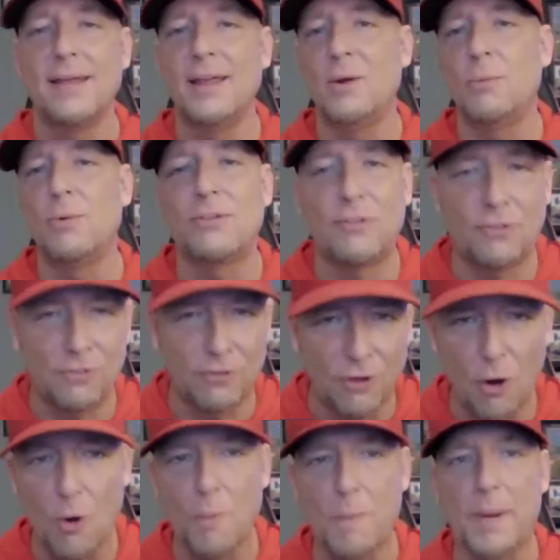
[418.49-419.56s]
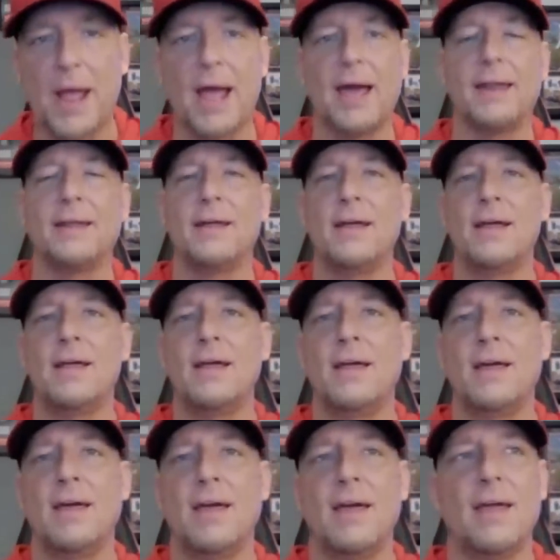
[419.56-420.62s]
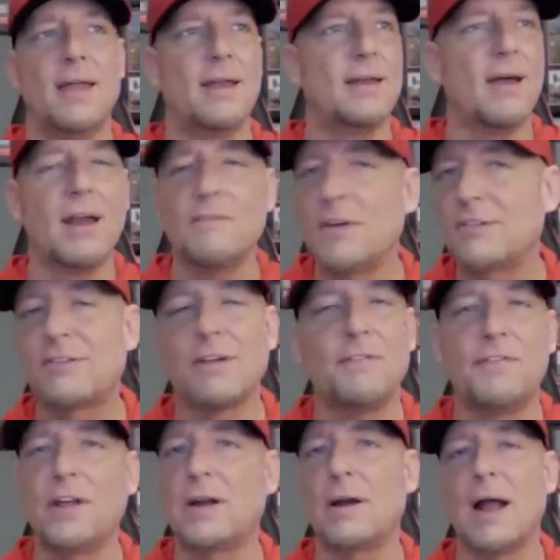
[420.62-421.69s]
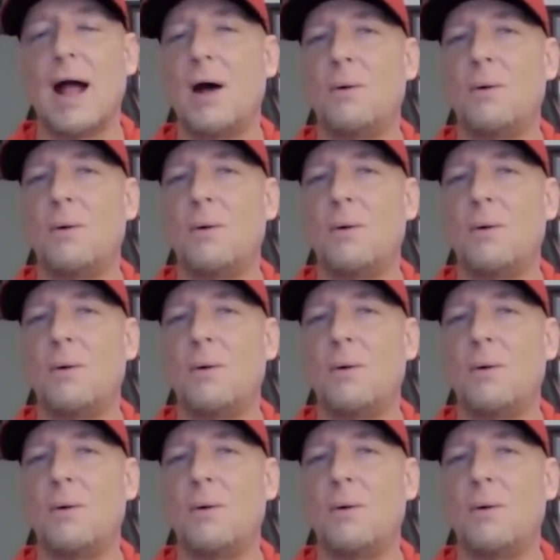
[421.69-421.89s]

It was so bad. And none of us could figure